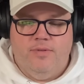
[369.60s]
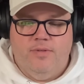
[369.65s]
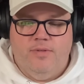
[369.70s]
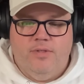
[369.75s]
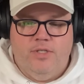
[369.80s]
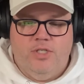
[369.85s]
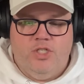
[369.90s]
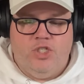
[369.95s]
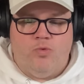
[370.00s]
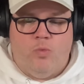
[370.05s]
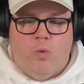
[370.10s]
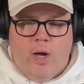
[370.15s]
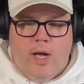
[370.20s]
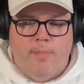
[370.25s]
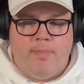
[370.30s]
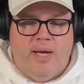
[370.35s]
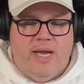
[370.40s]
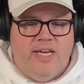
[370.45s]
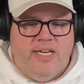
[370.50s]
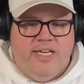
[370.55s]

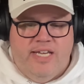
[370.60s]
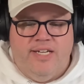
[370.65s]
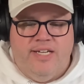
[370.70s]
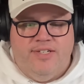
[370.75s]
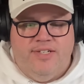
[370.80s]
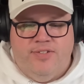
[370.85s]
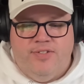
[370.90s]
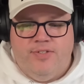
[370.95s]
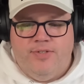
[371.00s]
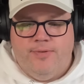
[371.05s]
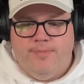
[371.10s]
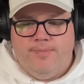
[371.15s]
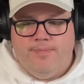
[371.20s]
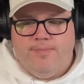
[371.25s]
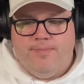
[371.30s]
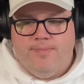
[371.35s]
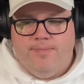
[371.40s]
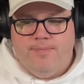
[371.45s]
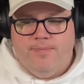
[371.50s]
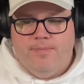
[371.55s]
swap ideas.
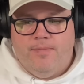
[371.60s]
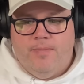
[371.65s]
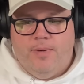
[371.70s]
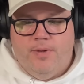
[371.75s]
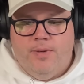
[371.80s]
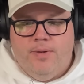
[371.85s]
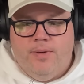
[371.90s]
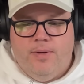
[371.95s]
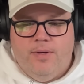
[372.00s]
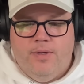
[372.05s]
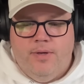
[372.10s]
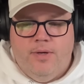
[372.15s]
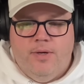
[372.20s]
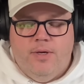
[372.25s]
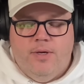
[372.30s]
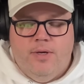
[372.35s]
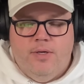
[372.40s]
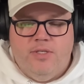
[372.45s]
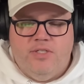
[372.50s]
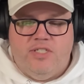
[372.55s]

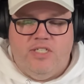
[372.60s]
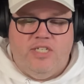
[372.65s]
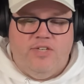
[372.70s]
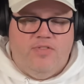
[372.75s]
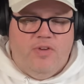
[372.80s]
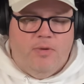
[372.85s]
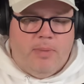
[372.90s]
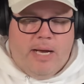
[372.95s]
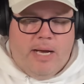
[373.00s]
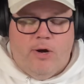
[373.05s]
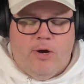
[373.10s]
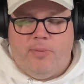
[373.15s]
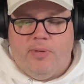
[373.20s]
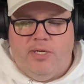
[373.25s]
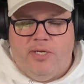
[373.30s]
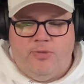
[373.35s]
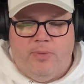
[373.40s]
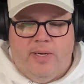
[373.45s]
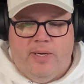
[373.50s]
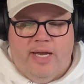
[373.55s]
CTV
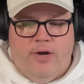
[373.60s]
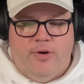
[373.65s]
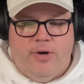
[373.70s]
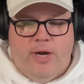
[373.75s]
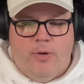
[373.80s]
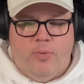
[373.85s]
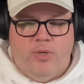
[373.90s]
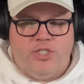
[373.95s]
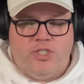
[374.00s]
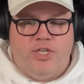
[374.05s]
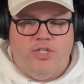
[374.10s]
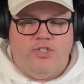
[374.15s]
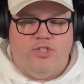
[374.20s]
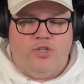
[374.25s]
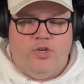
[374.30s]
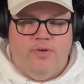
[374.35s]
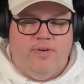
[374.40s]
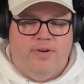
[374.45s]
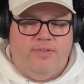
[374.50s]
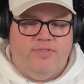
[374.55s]
Powerplay tweeting out, I wish
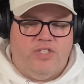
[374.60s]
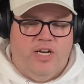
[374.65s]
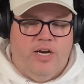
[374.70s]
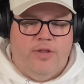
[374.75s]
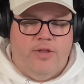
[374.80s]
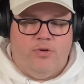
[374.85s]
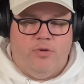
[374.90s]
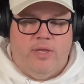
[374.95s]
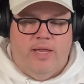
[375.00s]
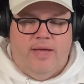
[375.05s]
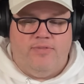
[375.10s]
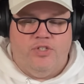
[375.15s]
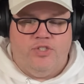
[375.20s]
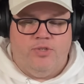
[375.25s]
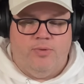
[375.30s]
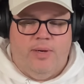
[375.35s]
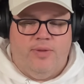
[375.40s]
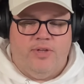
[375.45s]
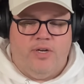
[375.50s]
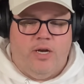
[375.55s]
Conservatives at other levels
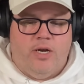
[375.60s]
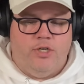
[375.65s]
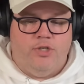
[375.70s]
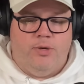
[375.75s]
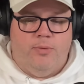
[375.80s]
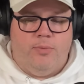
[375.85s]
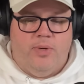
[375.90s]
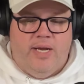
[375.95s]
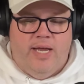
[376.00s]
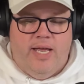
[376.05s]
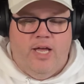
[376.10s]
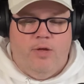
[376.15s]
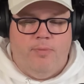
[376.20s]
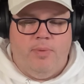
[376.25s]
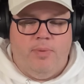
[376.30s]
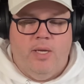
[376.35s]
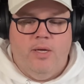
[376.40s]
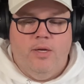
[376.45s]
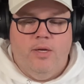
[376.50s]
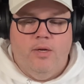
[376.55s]
around the country would
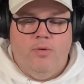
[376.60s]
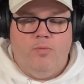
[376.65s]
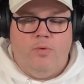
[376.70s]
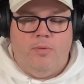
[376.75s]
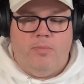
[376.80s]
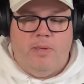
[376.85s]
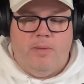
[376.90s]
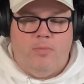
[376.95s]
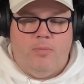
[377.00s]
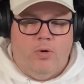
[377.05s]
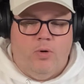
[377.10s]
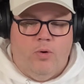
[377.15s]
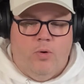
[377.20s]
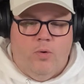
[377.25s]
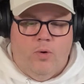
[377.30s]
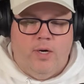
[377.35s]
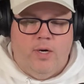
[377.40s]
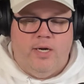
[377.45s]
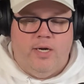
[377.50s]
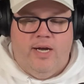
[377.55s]
help, would be more
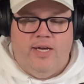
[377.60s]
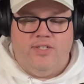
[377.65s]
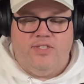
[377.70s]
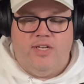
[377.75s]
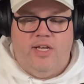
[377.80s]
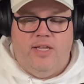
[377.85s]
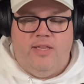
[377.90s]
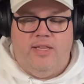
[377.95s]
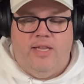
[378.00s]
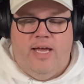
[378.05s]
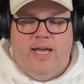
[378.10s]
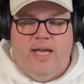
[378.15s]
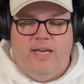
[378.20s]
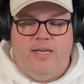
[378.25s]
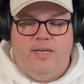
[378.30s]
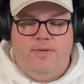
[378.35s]
organized, and that,